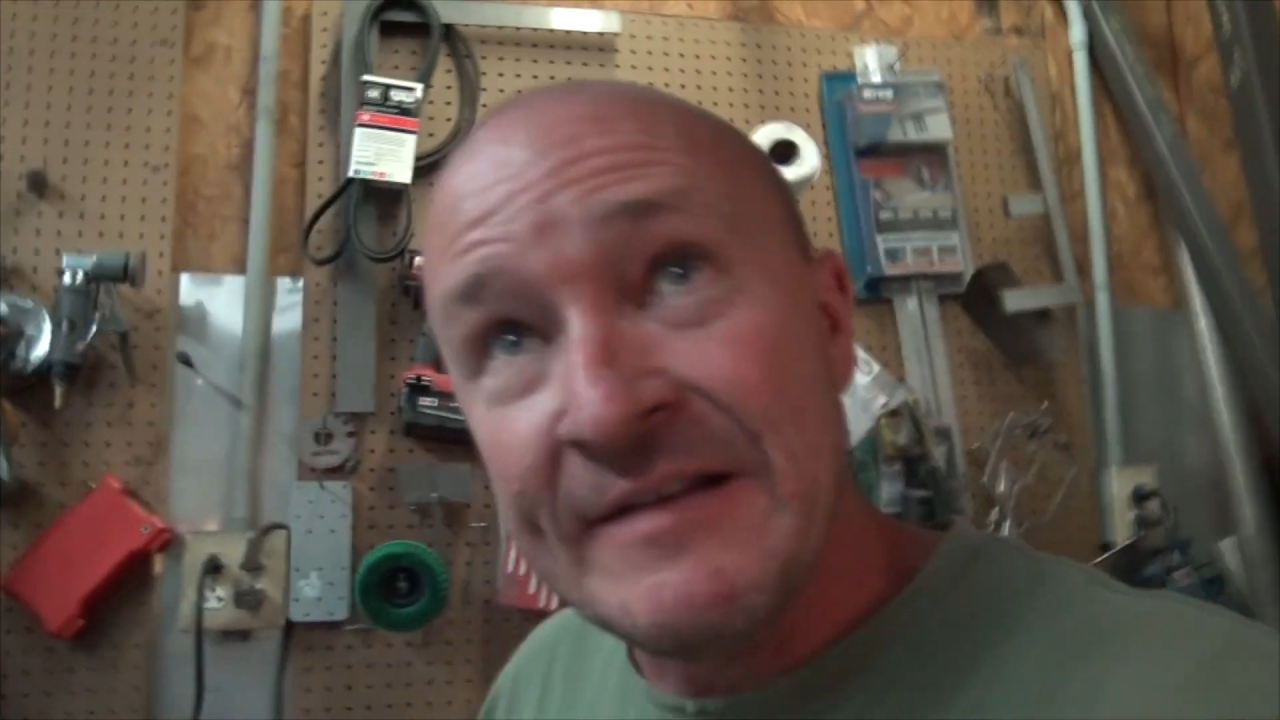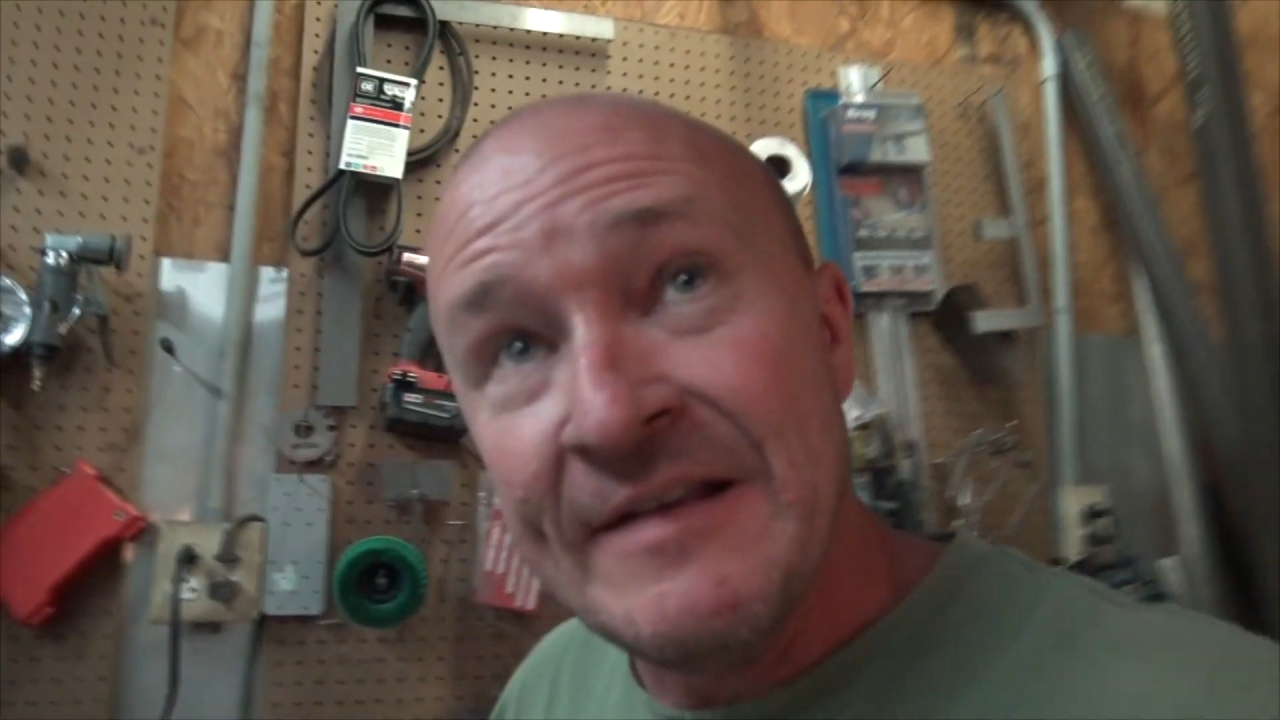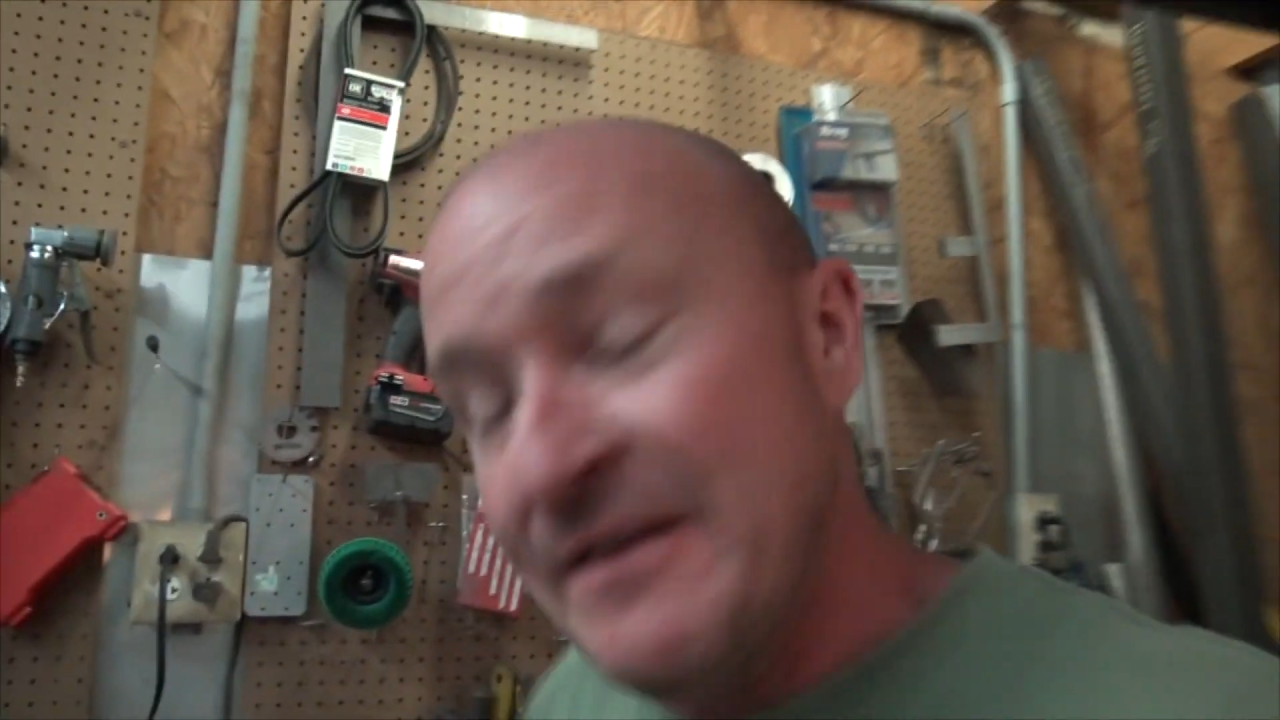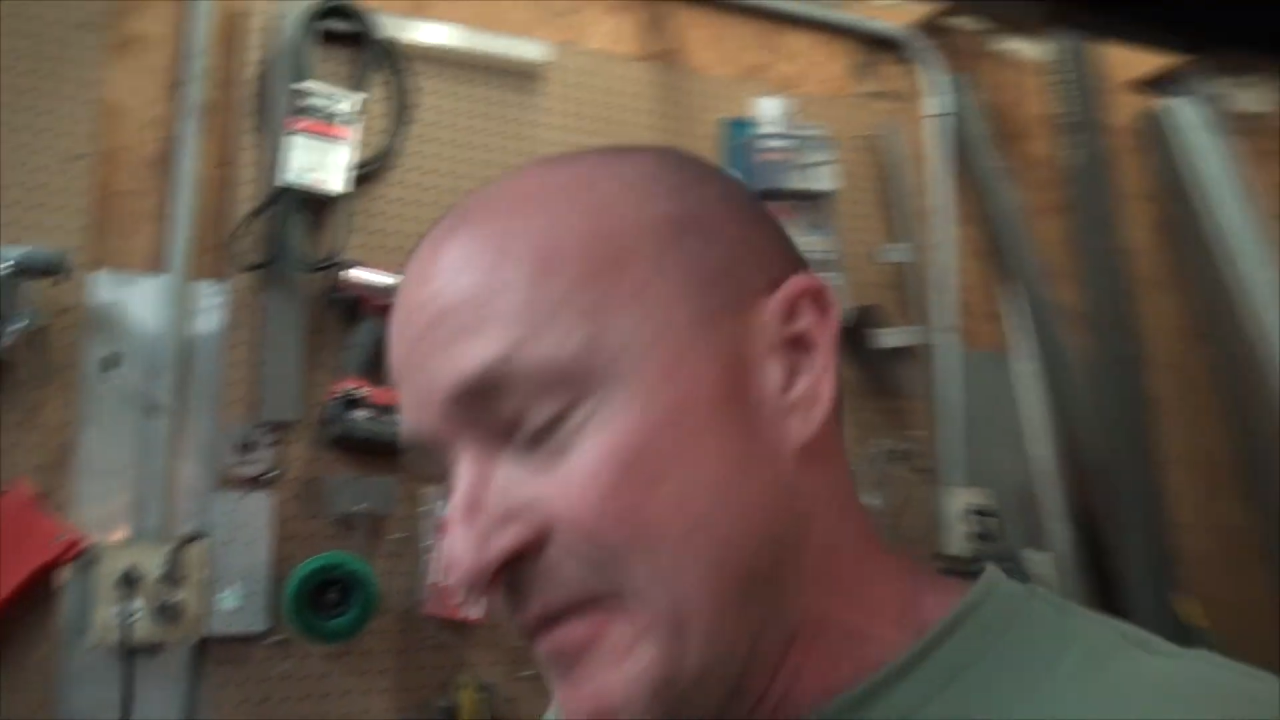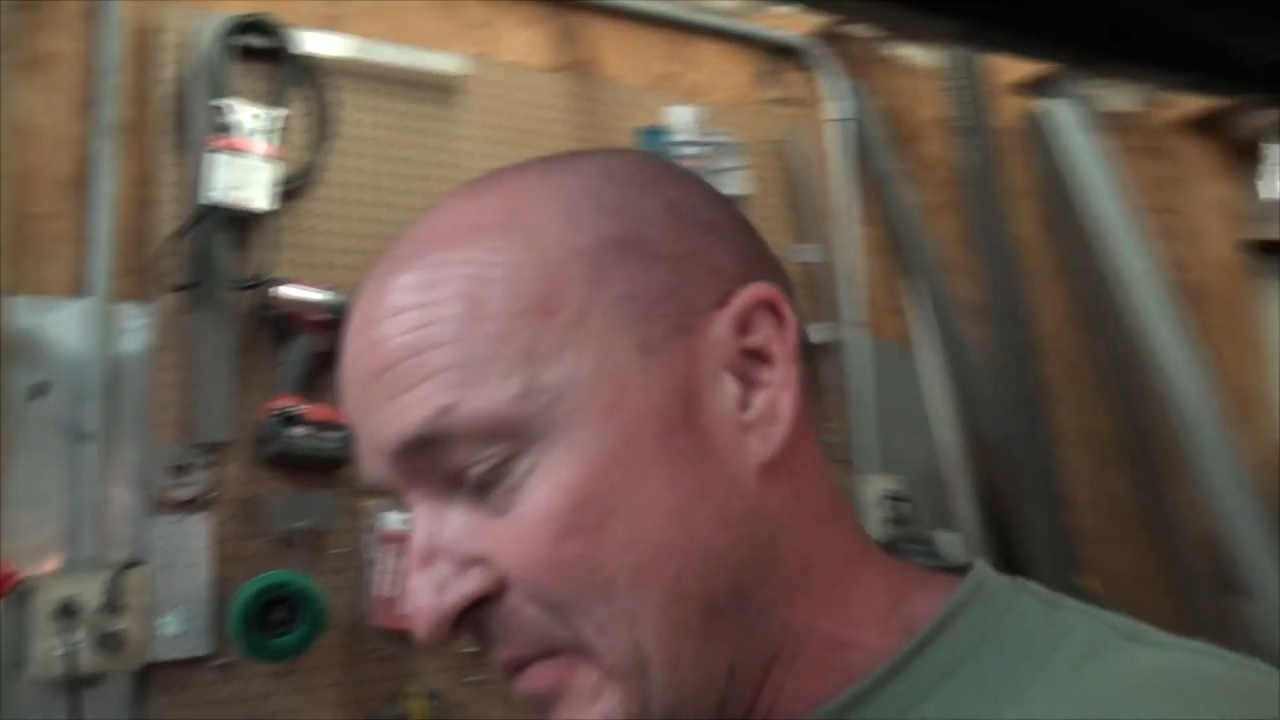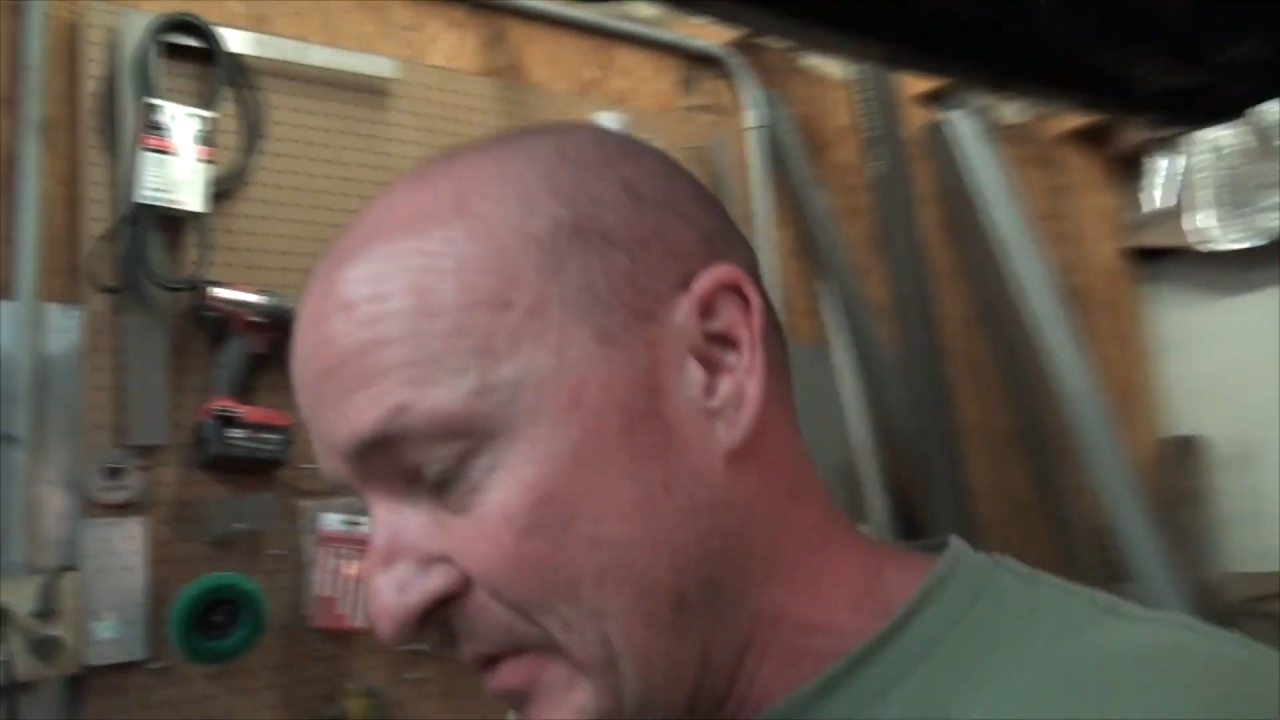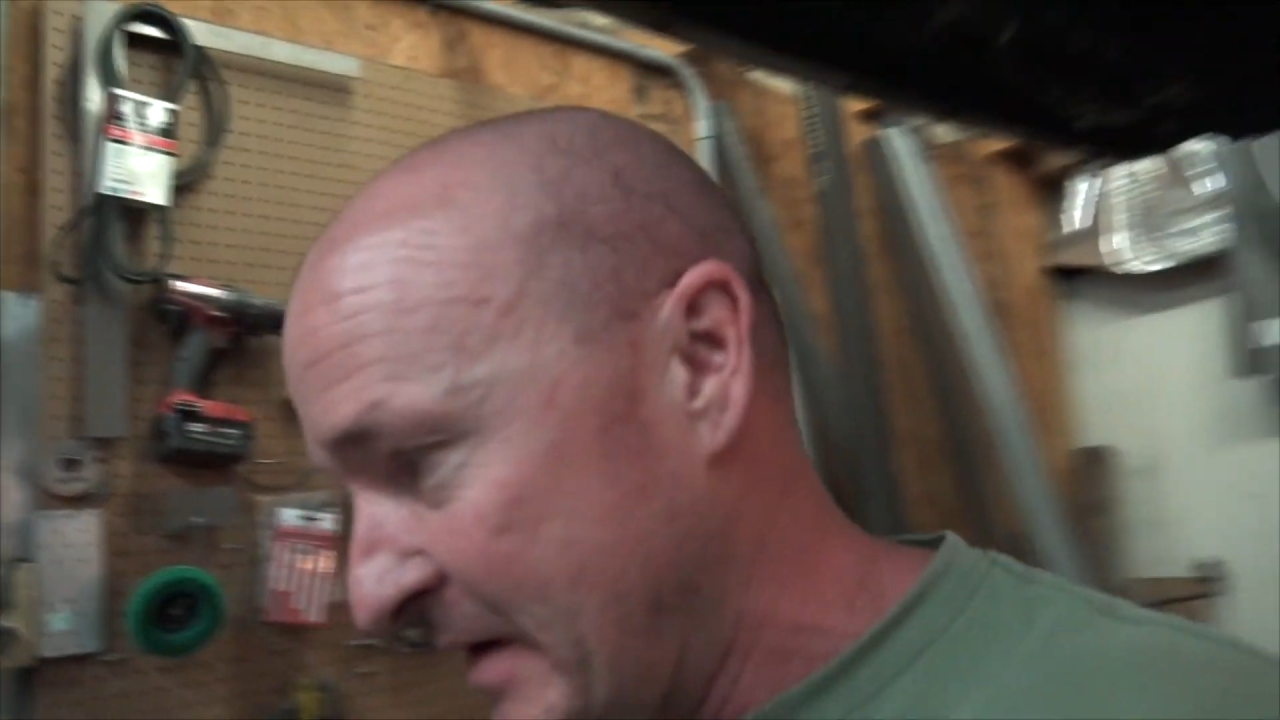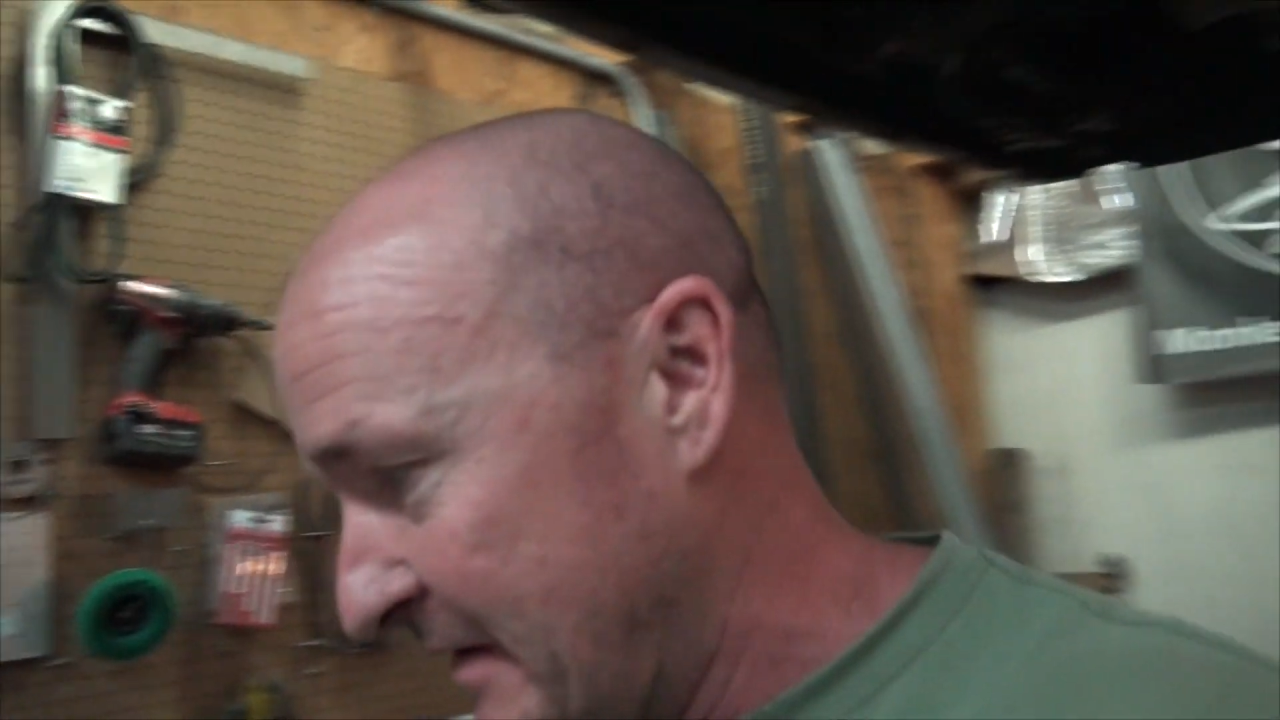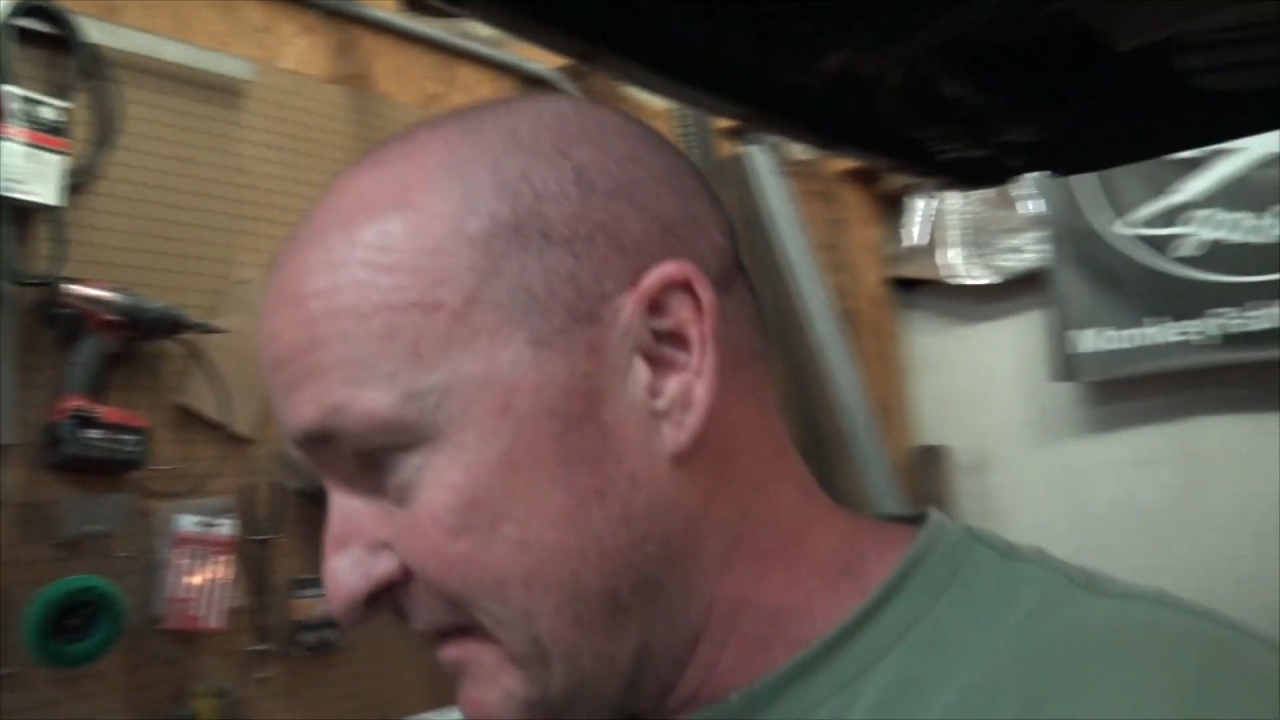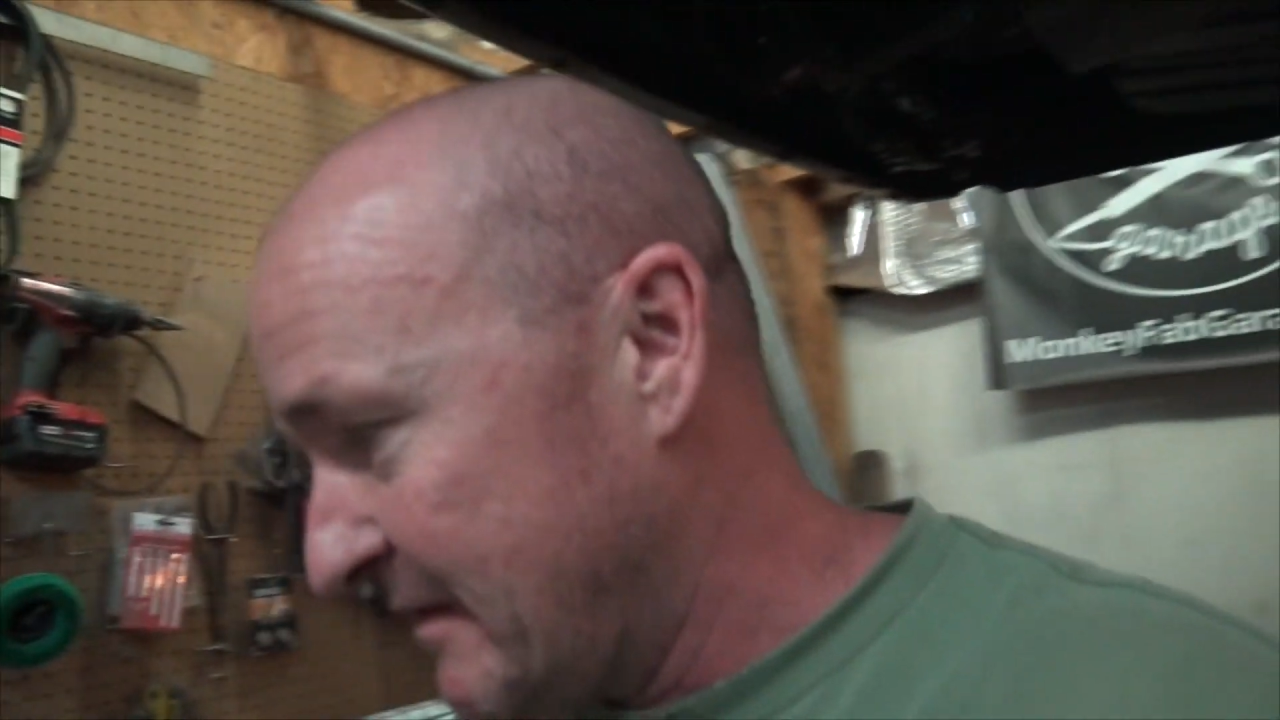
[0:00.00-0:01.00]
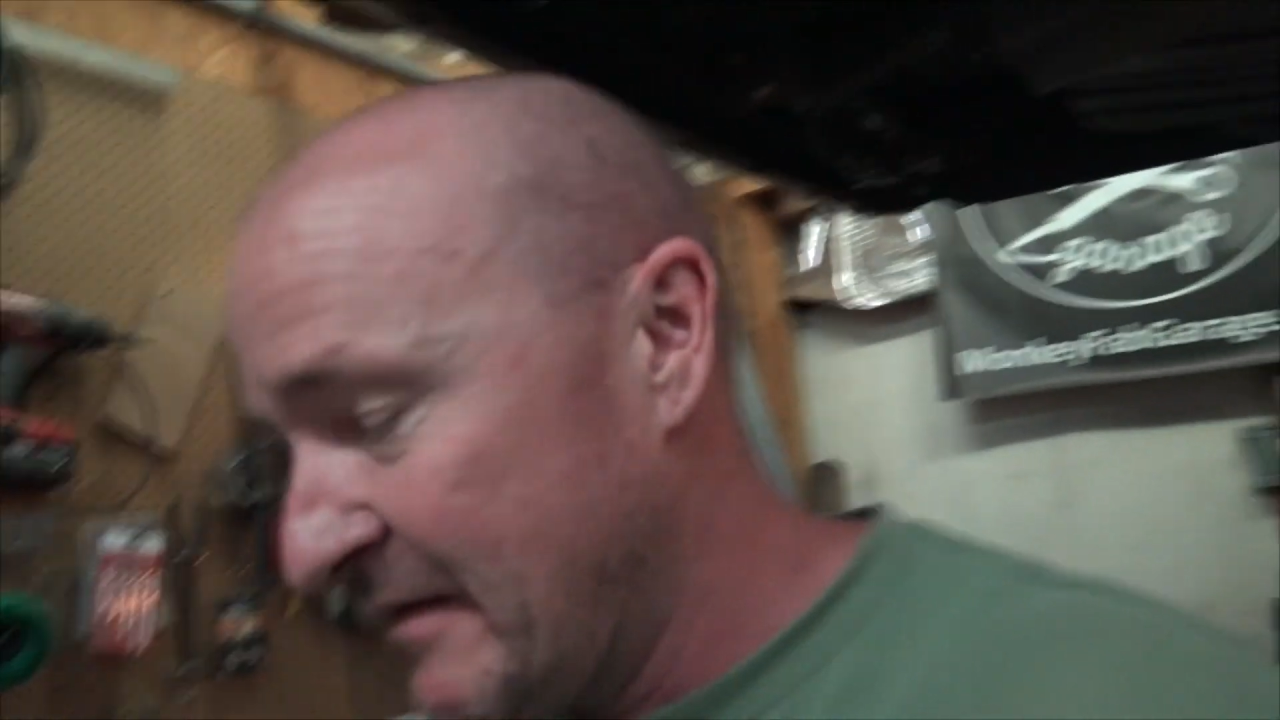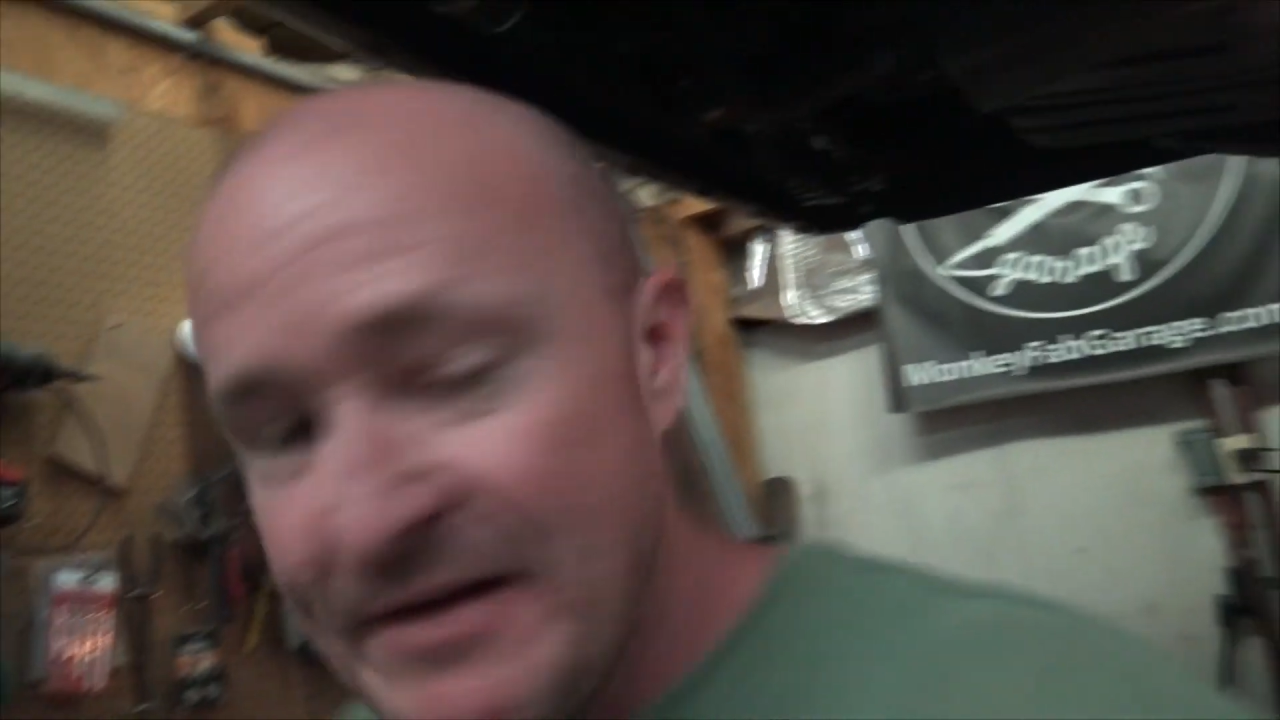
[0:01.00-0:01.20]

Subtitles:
to this point and